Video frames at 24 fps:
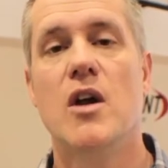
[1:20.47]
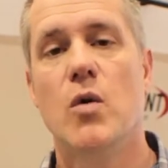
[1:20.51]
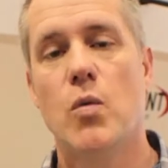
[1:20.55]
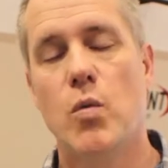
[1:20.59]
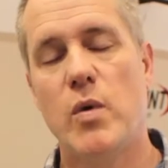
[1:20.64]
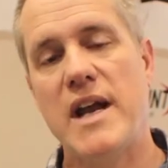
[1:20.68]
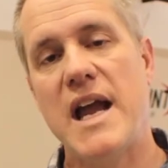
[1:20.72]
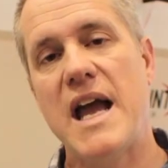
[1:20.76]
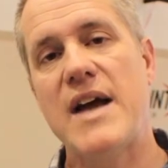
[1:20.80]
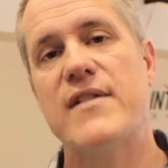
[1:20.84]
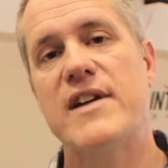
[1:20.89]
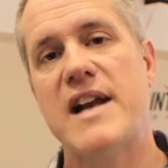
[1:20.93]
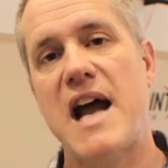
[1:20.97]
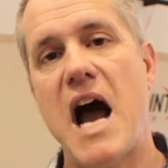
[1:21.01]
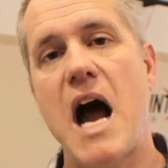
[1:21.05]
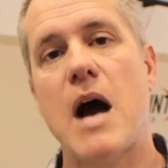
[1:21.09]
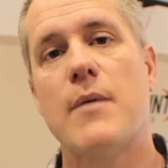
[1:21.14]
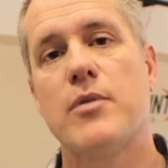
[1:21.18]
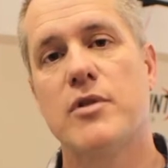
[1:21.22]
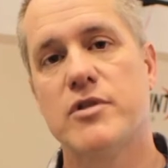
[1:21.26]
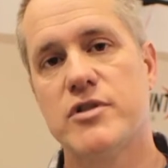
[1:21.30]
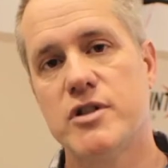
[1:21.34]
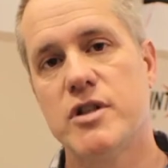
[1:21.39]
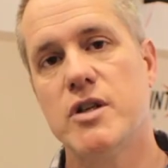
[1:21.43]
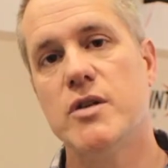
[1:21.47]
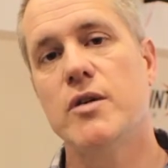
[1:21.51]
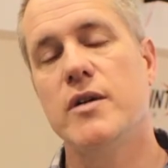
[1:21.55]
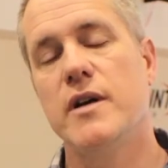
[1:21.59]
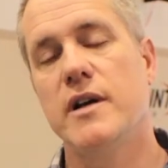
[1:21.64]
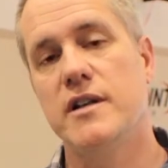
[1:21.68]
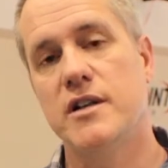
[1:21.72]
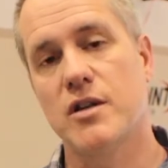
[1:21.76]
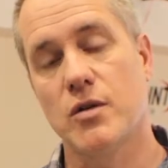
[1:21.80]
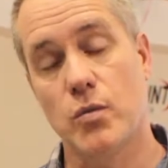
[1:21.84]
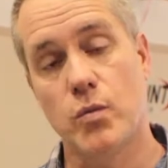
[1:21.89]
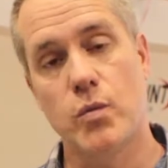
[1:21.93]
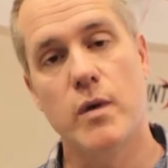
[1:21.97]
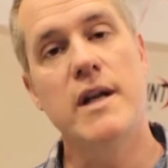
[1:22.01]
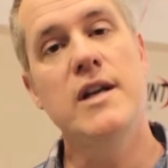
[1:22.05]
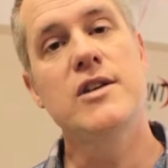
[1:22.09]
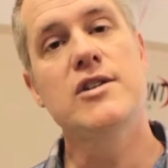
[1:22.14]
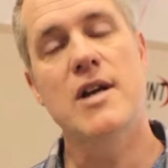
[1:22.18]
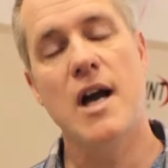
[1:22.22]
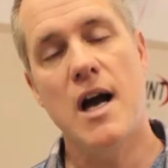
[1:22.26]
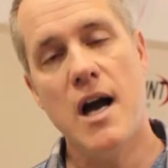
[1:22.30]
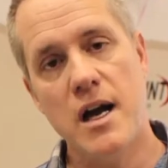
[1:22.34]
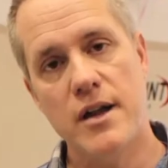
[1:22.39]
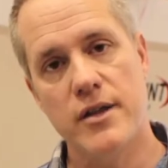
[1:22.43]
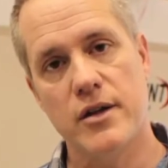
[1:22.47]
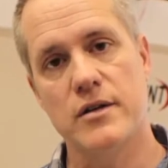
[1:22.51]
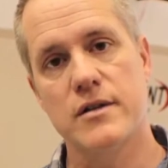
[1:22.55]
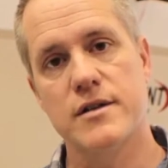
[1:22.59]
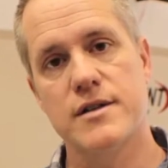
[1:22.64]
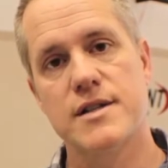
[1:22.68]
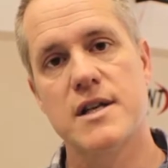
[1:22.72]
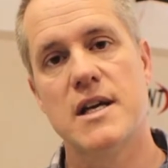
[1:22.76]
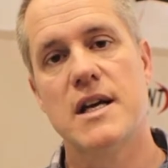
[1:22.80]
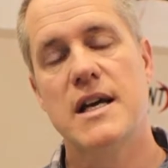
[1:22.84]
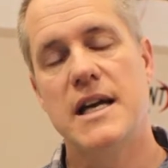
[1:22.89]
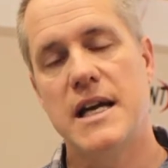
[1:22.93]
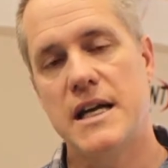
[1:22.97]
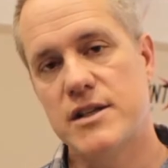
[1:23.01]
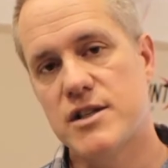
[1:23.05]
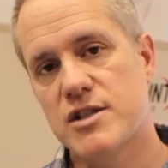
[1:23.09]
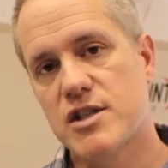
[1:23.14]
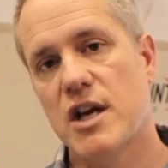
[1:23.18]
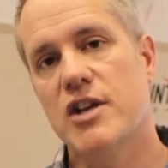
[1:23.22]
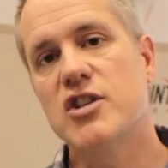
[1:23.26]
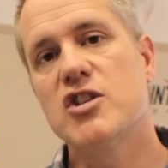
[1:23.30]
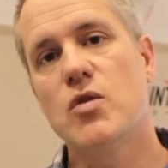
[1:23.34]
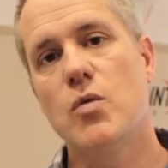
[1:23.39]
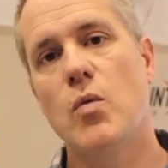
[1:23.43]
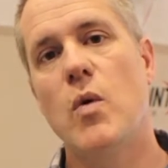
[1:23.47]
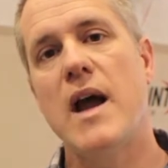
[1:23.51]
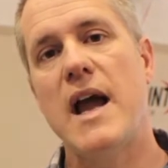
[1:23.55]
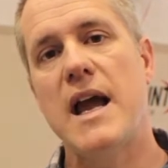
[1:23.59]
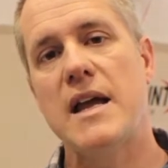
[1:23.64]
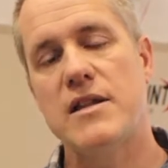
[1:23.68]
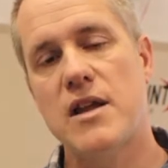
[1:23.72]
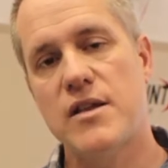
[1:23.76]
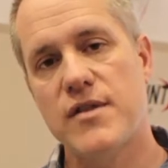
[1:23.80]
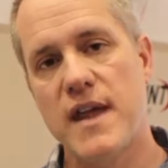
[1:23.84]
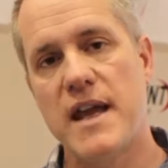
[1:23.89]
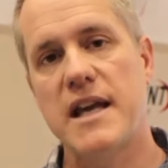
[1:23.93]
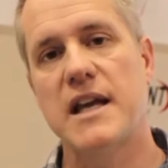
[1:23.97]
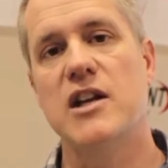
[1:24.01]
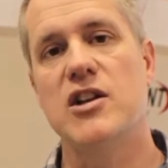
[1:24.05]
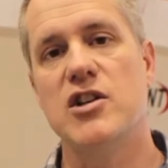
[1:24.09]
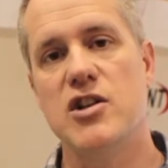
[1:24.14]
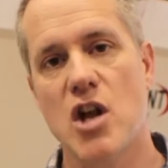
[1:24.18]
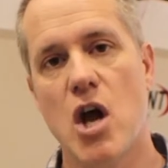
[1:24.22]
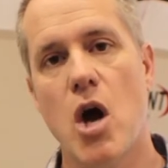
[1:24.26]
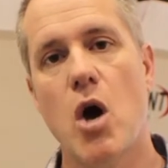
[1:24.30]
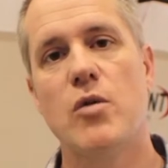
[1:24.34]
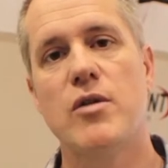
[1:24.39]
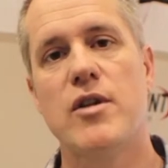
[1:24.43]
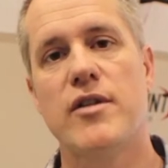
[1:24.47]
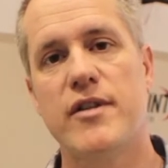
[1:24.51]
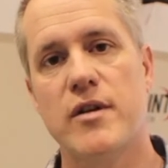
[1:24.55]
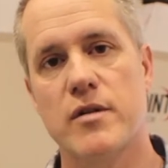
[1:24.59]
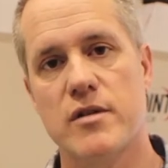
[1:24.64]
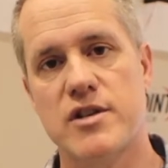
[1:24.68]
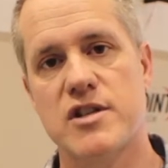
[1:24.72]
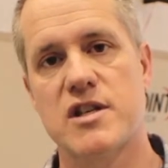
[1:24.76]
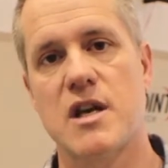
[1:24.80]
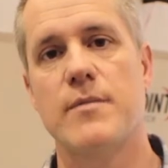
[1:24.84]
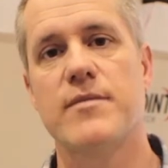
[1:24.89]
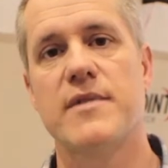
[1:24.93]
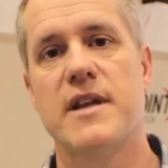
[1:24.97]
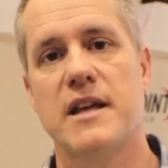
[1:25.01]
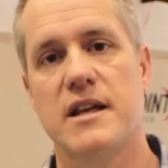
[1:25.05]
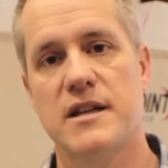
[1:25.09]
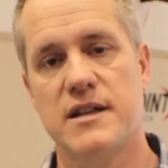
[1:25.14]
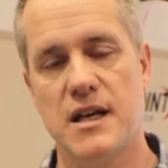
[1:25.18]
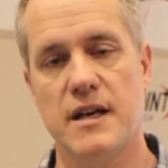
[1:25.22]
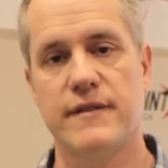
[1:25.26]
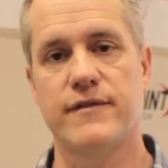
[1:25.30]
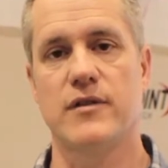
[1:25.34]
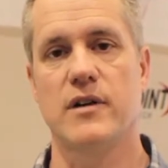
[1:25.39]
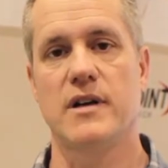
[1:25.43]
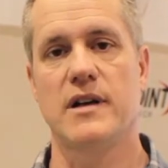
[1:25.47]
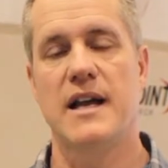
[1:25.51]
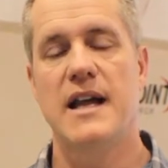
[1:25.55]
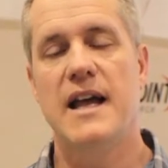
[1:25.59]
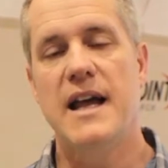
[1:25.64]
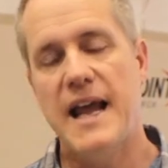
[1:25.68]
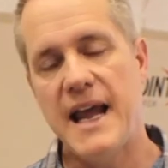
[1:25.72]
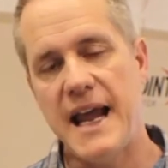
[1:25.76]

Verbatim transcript: we have an opportunity to reach others in such a way that they can know that there is something different,